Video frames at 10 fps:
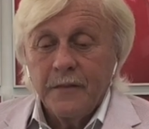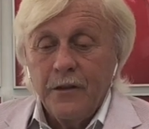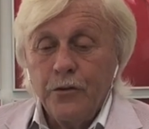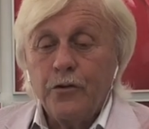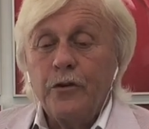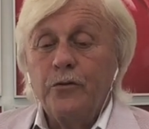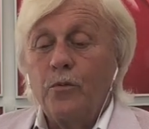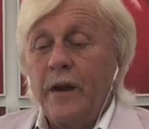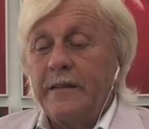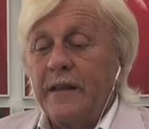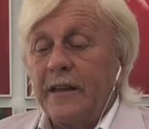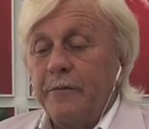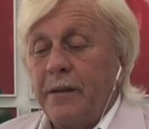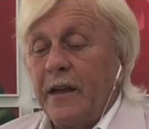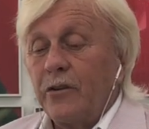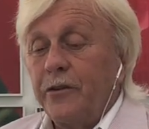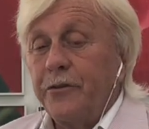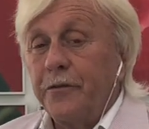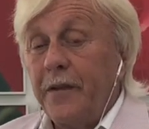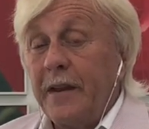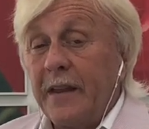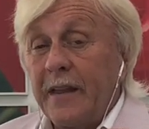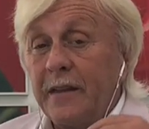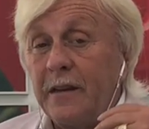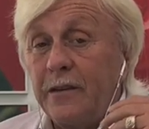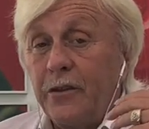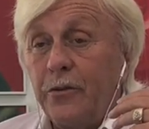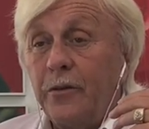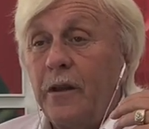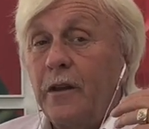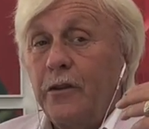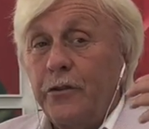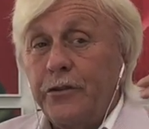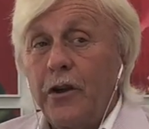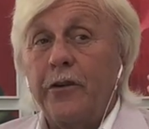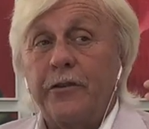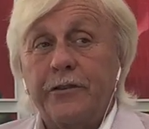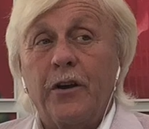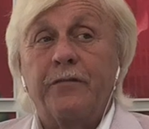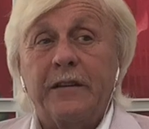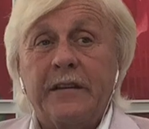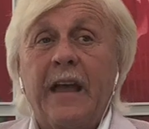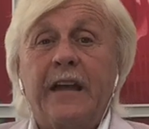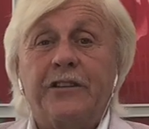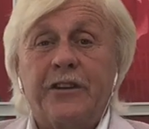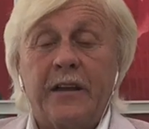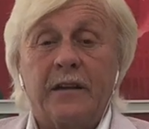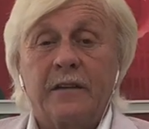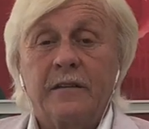You couldn't wait to get back on your feet again, and you saw yourself engaging.